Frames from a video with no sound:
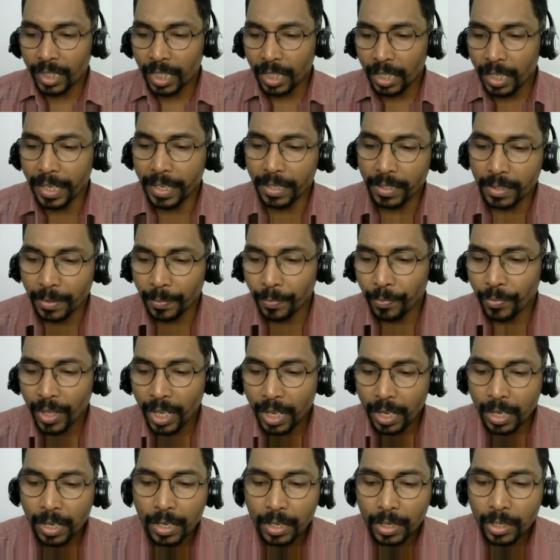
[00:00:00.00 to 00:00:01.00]
Yes.
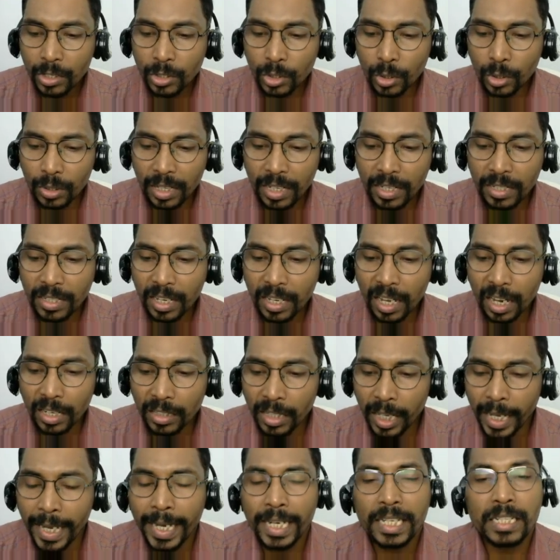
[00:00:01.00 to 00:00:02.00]
So these are
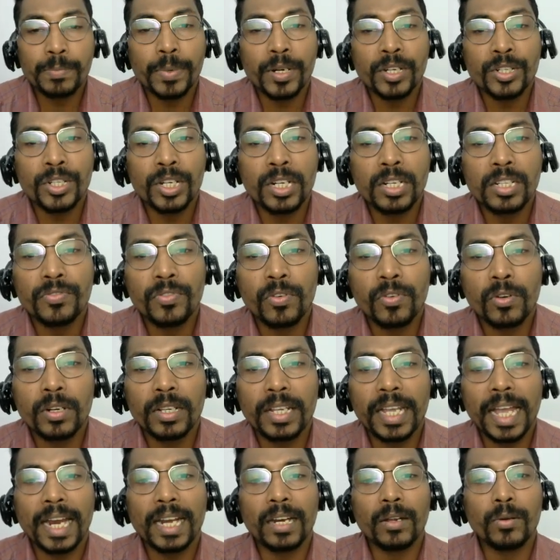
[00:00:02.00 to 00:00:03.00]
the expressions for
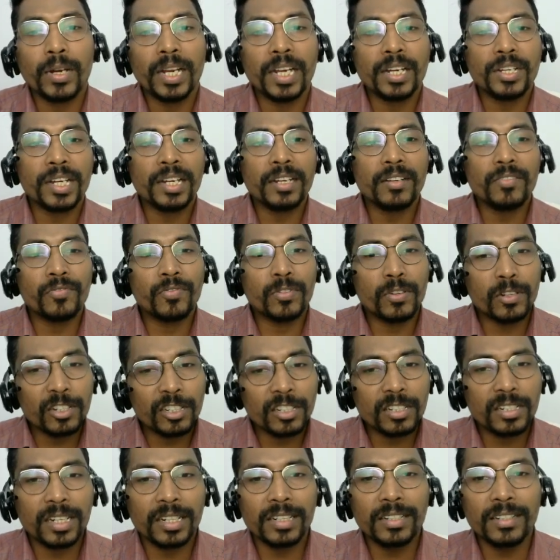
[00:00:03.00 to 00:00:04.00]
calculating
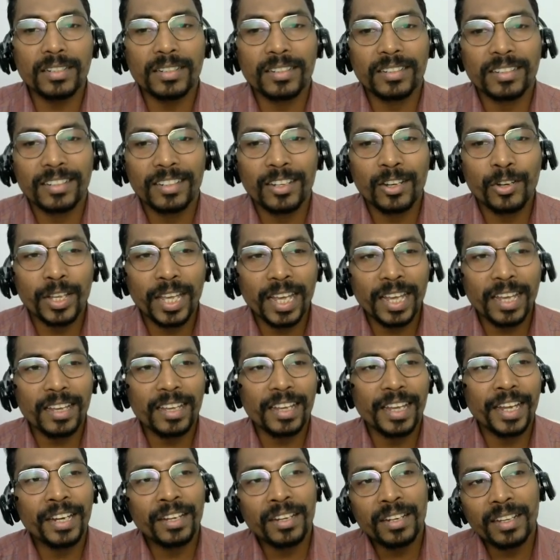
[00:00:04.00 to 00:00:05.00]
work done, okay,
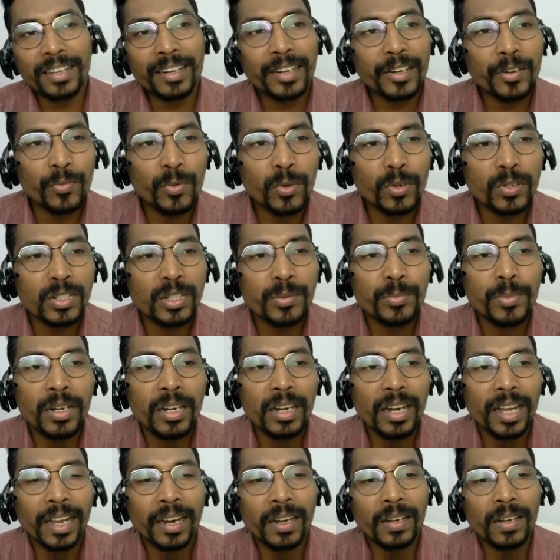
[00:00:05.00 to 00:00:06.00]
in
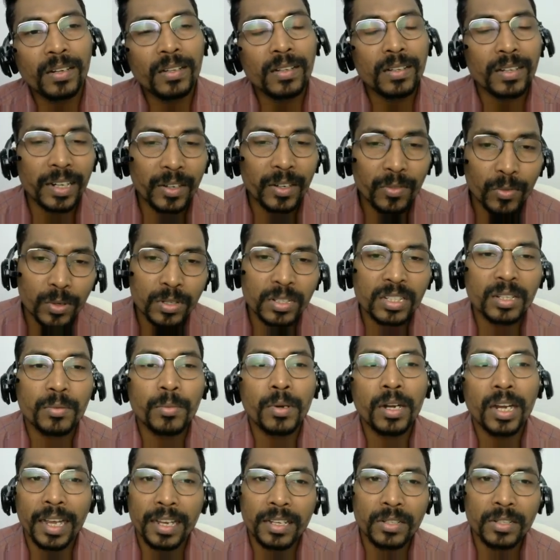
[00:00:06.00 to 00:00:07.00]
irreversible and
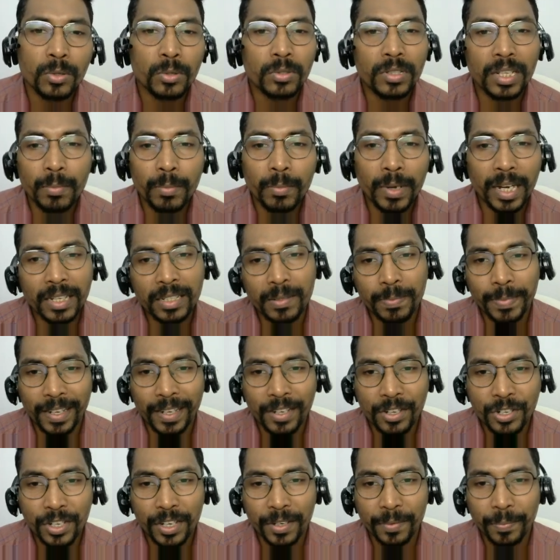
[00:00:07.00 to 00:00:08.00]
reversible isothermal
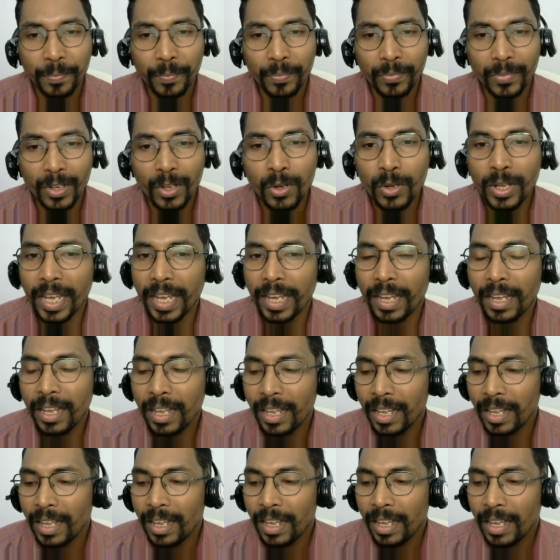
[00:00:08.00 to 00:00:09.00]
expansion. Okay.
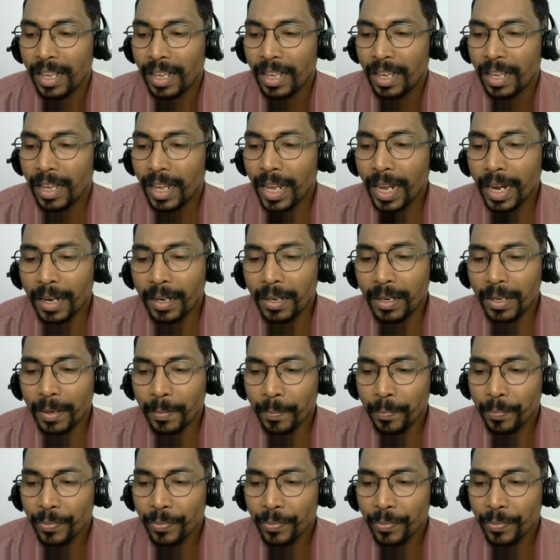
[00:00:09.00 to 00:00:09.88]
And